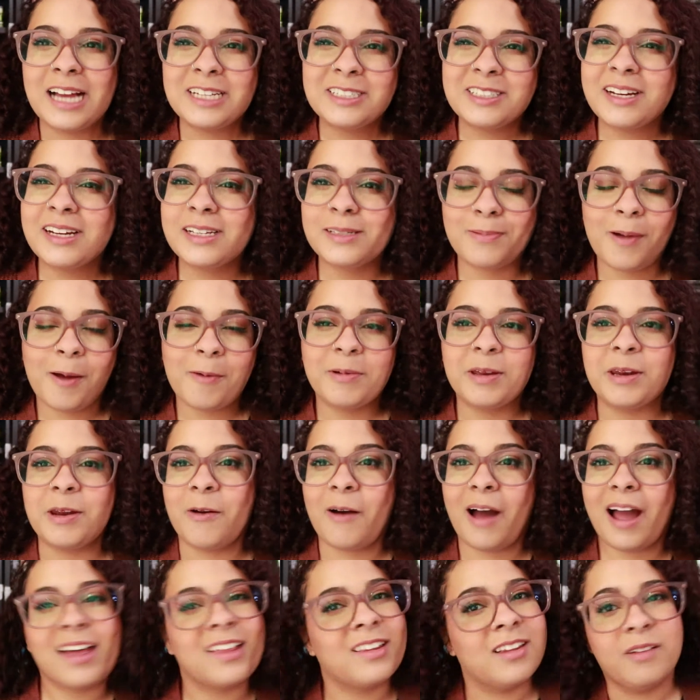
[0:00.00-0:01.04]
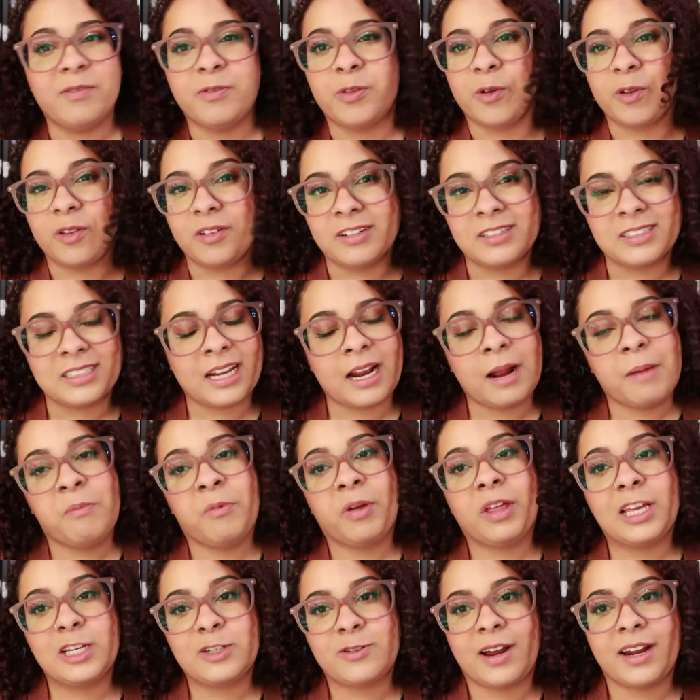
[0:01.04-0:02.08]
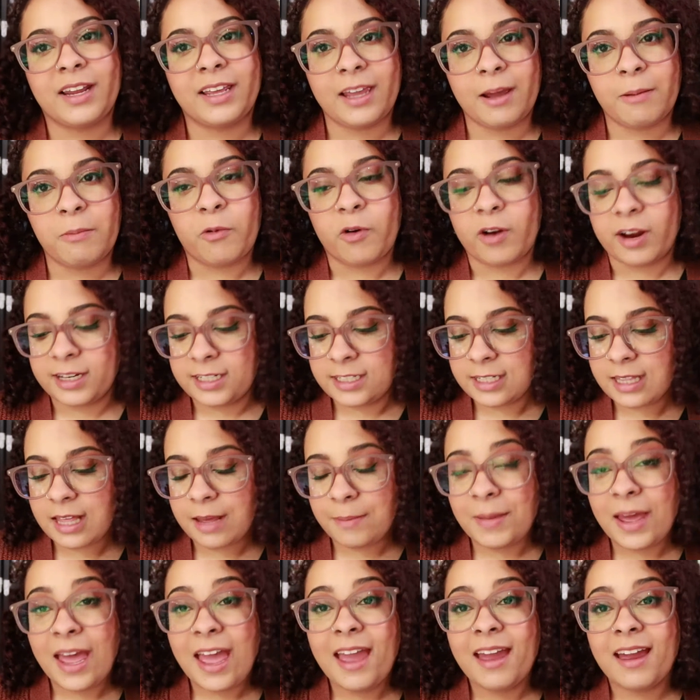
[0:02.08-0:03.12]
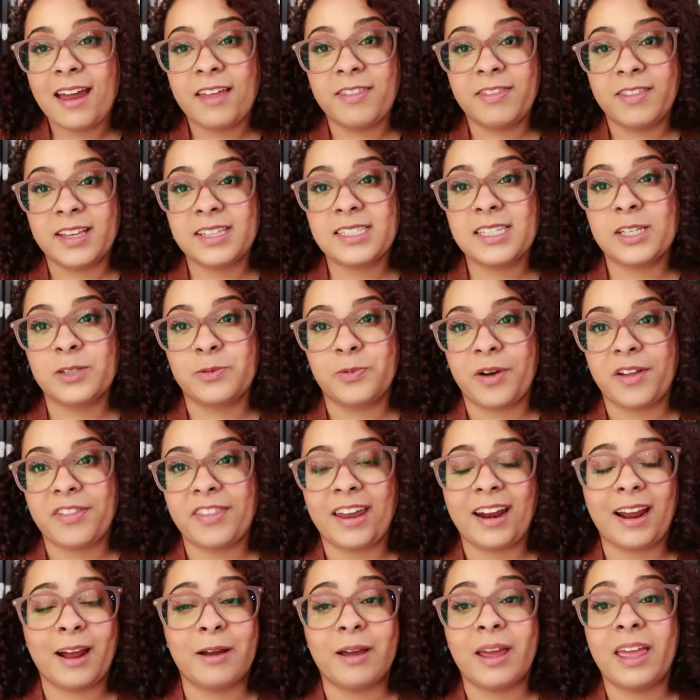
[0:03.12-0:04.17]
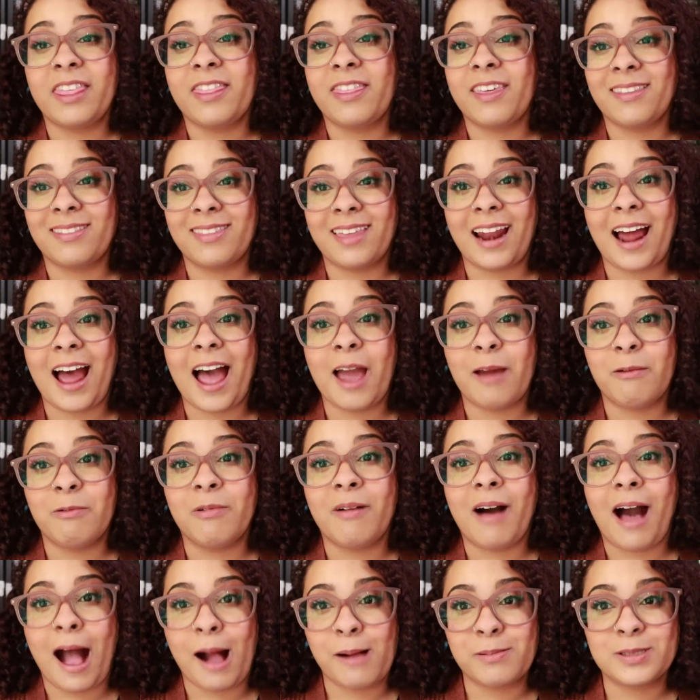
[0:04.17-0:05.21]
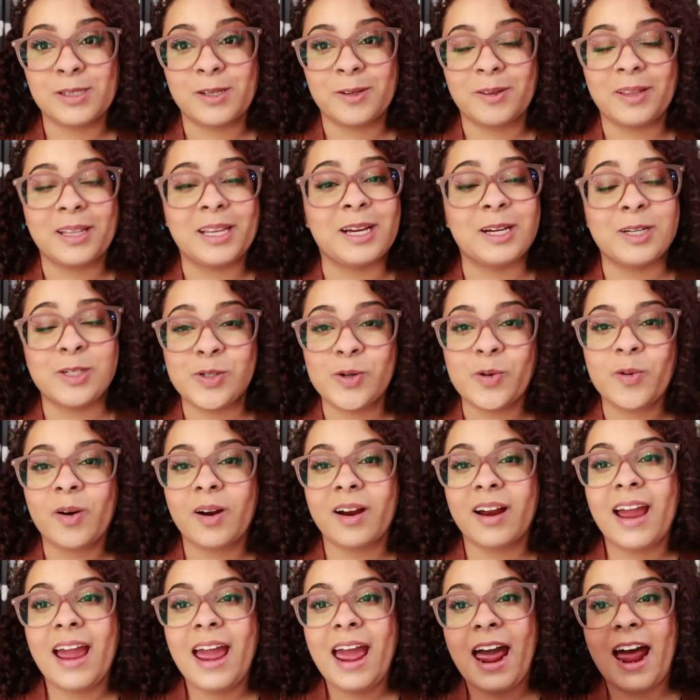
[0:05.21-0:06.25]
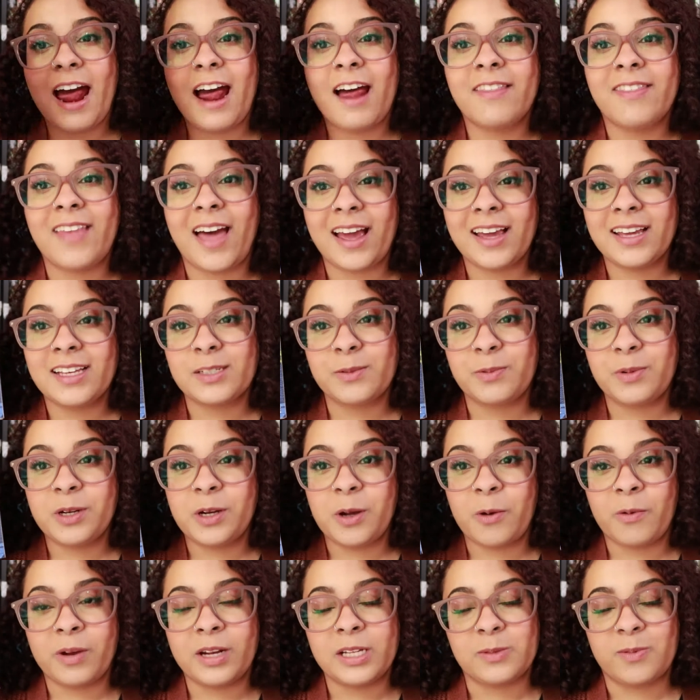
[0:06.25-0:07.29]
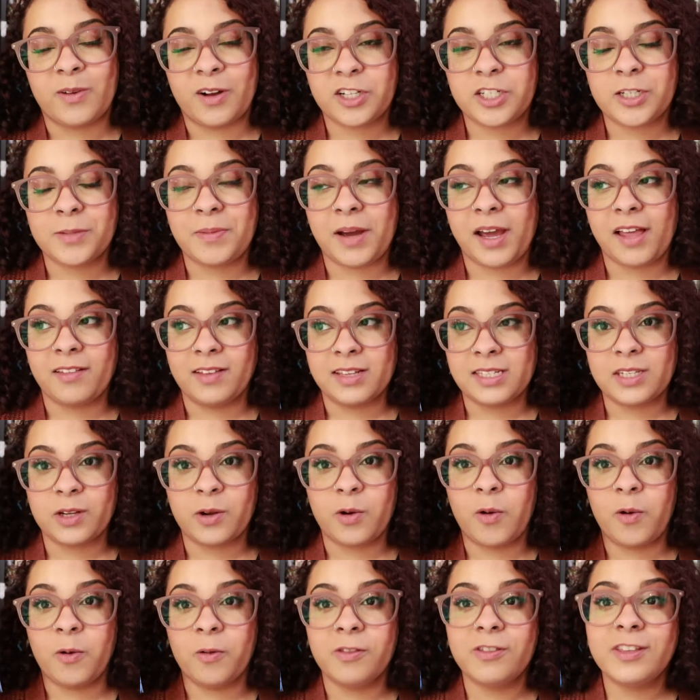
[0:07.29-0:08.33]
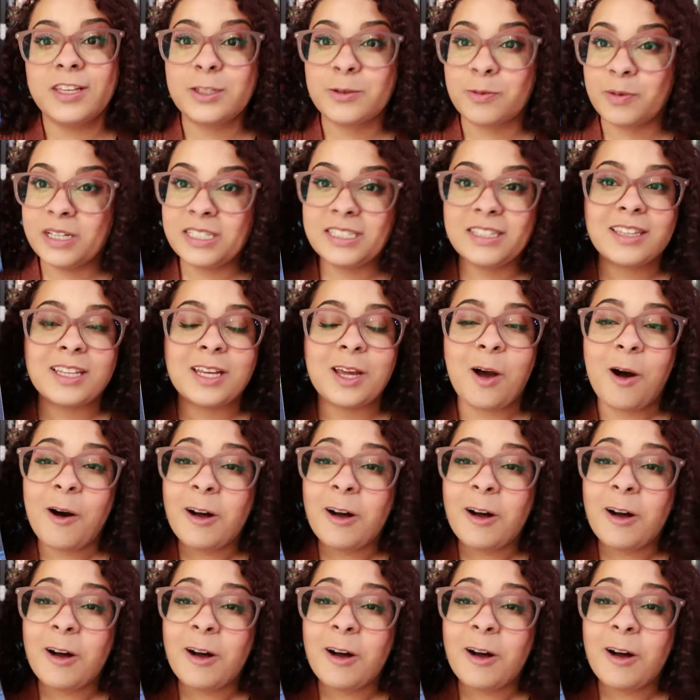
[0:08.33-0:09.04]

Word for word: as you guys probably know, I love thrillers and I'm really trying to get more into them and this is one that I think that I will absolutely adore and that is When No One Is Watching by Alyssa Cole. This recently